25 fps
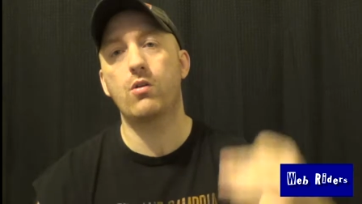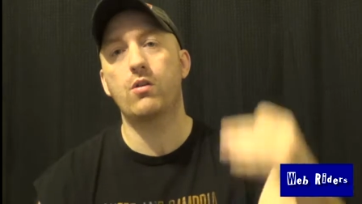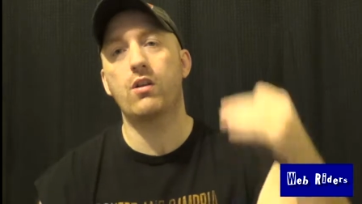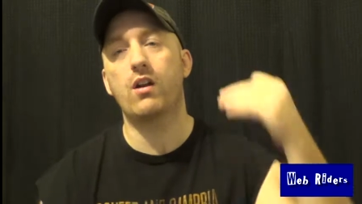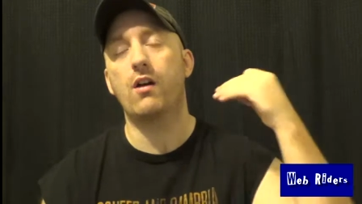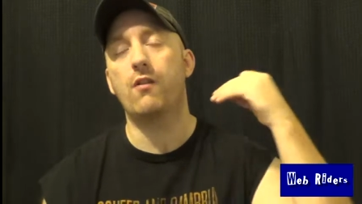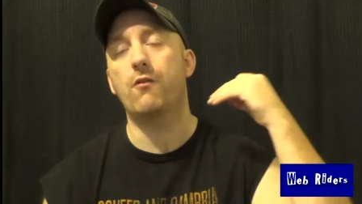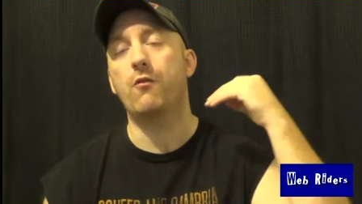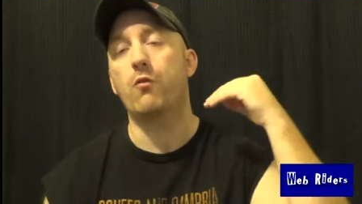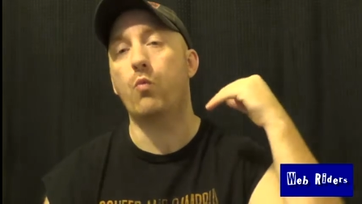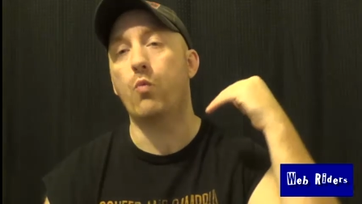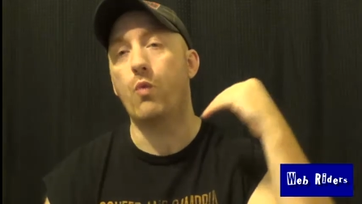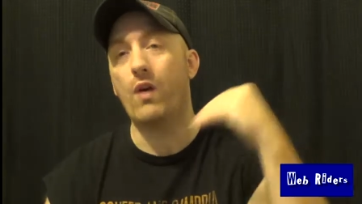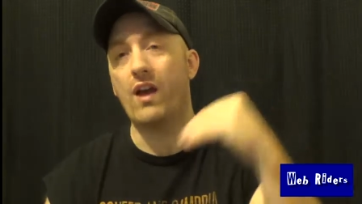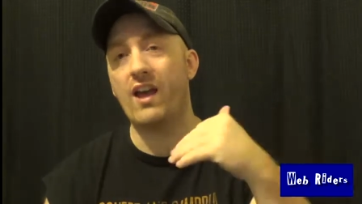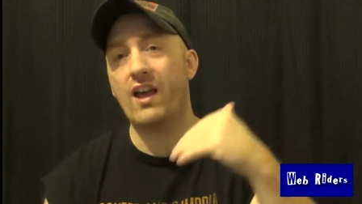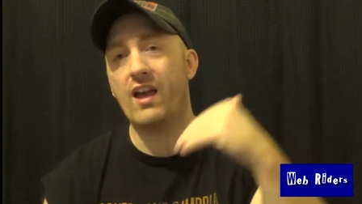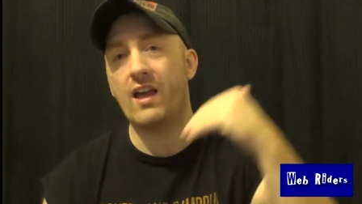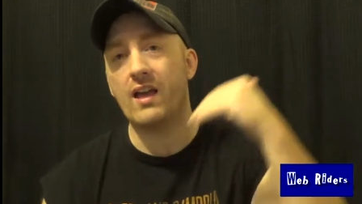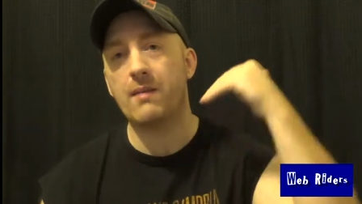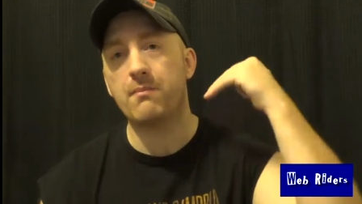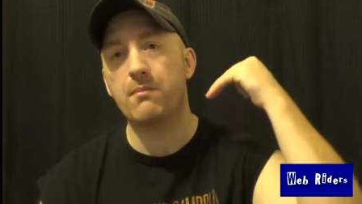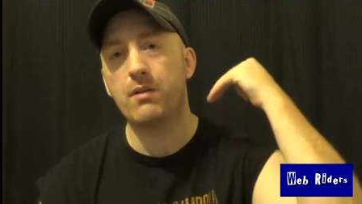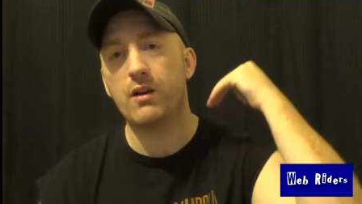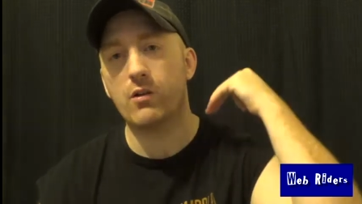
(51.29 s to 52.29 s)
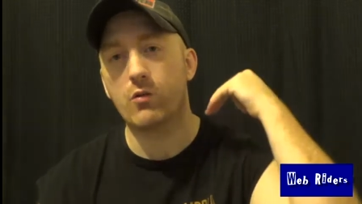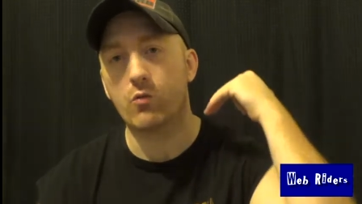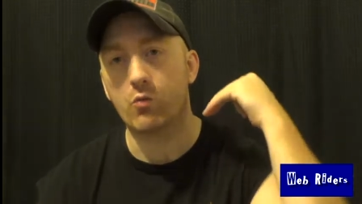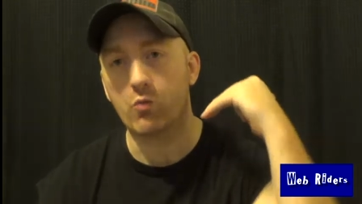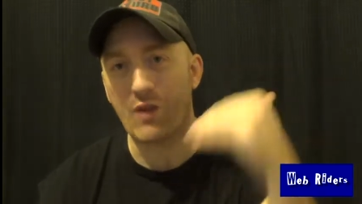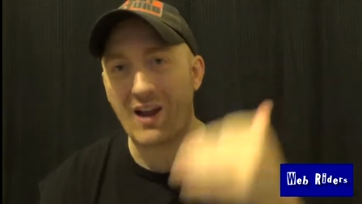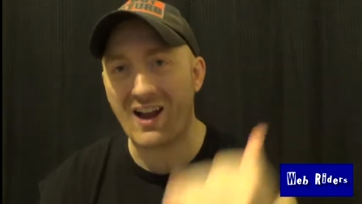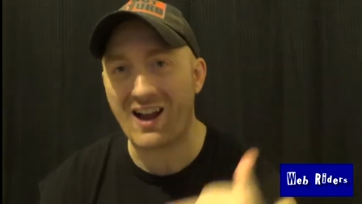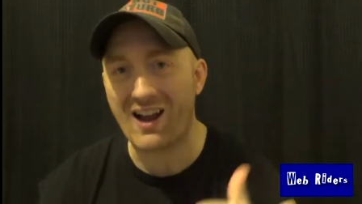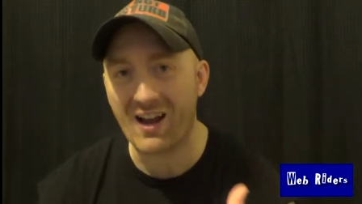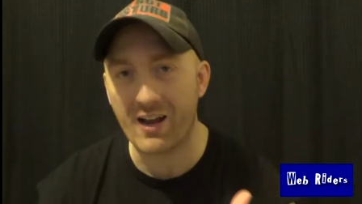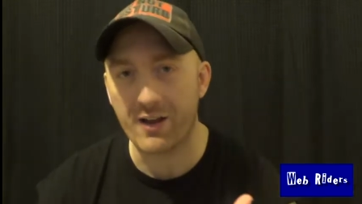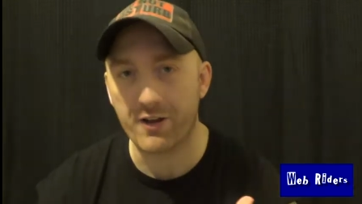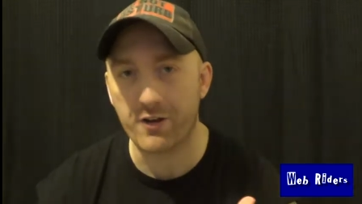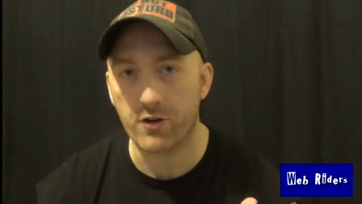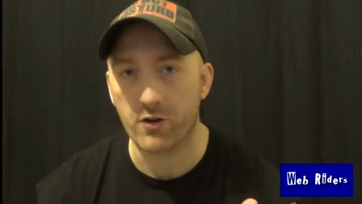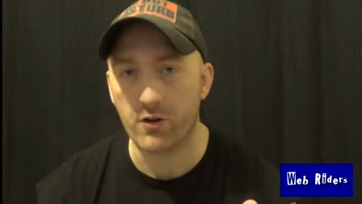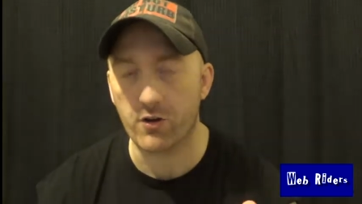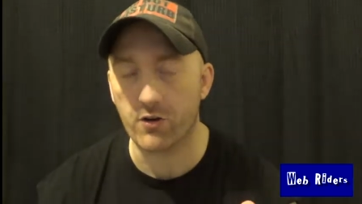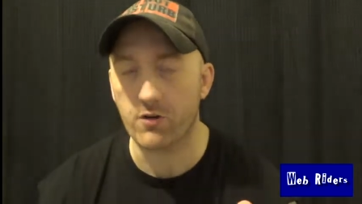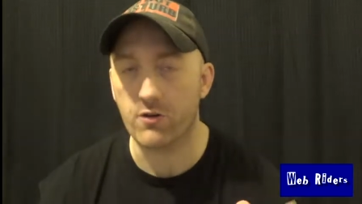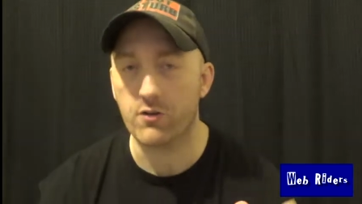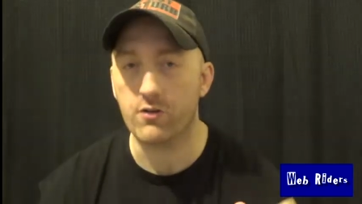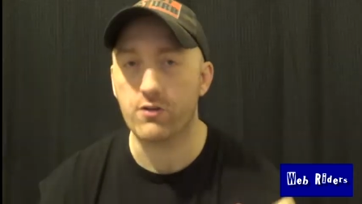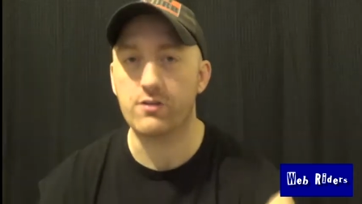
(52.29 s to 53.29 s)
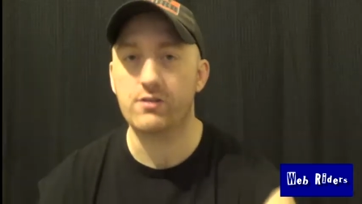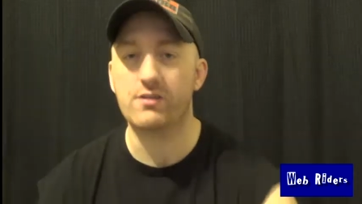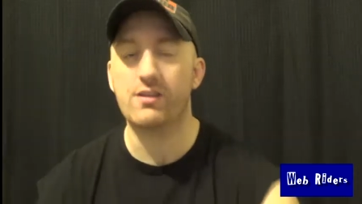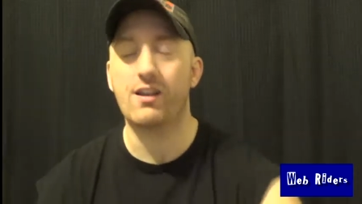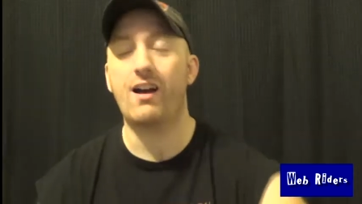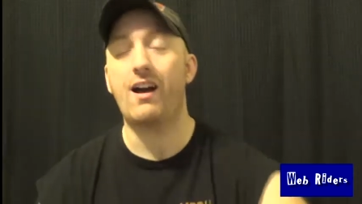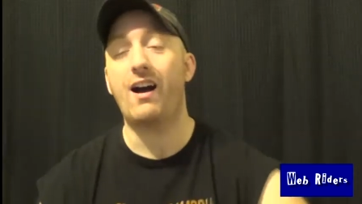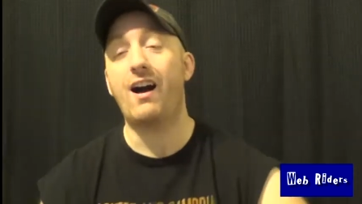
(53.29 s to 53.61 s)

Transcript: of Web Riders.